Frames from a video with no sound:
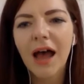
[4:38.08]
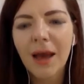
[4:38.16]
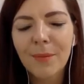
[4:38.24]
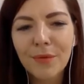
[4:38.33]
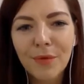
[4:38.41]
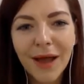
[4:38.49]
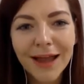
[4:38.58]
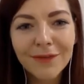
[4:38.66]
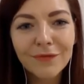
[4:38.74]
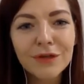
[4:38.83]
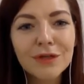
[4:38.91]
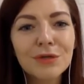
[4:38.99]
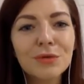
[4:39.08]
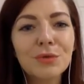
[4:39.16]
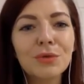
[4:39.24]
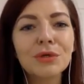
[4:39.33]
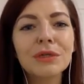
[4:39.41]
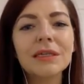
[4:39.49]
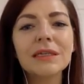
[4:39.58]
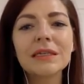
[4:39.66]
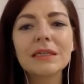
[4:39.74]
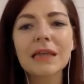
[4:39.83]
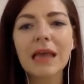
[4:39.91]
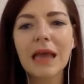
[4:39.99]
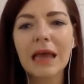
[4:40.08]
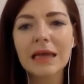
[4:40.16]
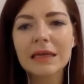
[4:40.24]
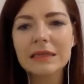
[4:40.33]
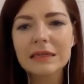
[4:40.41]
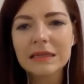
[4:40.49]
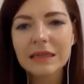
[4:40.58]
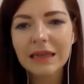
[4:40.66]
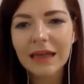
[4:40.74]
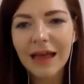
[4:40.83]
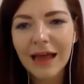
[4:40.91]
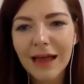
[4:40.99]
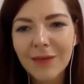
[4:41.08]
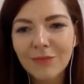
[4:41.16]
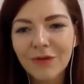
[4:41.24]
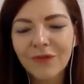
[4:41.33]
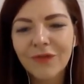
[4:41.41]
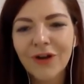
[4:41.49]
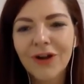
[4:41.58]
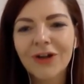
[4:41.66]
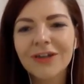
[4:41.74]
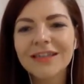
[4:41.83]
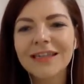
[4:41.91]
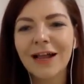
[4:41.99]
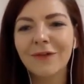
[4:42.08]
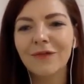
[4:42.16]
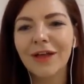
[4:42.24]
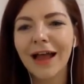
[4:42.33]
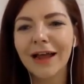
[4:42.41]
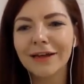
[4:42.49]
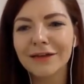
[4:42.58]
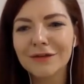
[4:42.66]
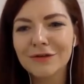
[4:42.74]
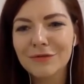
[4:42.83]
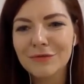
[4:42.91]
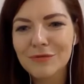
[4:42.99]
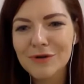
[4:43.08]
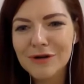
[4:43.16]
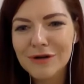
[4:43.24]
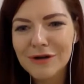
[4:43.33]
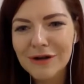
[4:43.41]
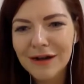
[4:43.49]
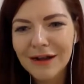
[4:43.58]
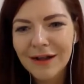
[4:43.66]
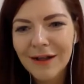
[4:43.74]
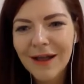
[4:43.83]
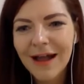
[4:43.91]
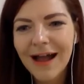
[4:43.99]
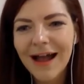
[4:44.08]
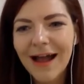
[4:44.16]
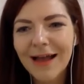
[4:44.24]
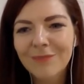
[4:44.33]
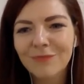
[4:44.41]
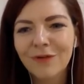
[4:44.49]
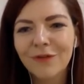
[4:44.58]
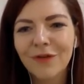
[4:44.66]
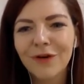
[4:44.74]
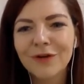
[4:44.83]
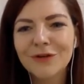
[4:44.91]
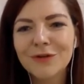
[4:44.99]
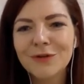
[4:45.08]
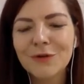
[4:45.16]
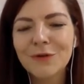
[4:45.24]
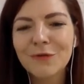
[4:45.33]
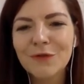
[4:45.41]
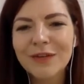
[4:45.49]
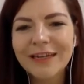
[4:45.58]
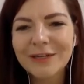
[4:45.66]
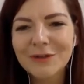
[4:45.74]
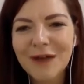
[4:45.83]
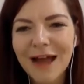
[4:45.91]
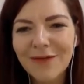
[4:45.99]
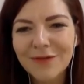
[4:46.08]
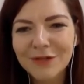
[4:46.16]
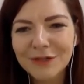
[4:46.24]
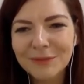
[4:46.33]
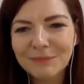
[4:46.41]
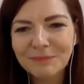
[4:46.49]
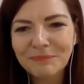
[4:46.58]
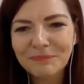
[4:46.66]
a private tour instead. I prefer a self-guided tour. I prefer to free travel.